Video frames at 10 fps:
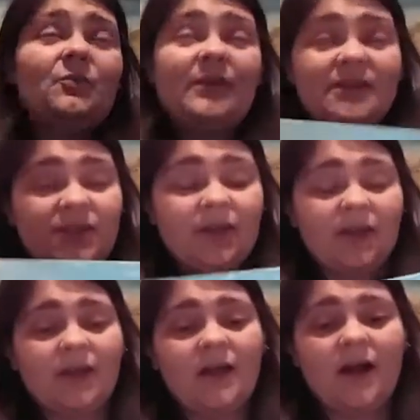winter
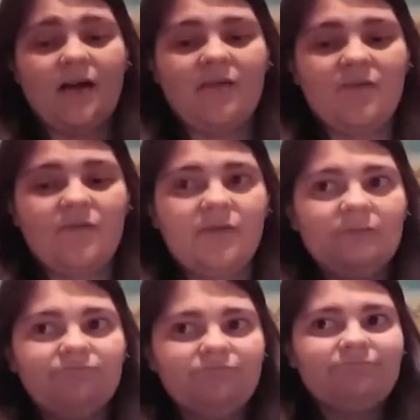of
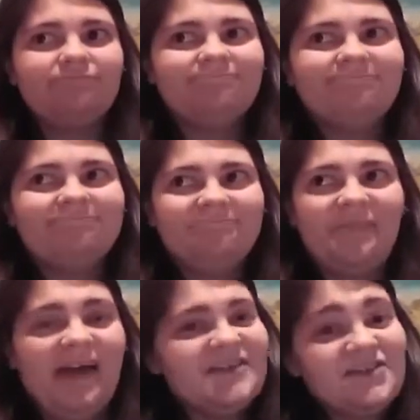
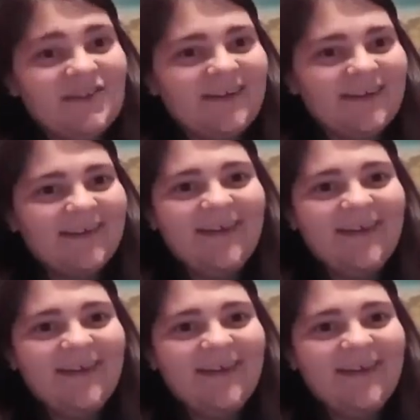last year.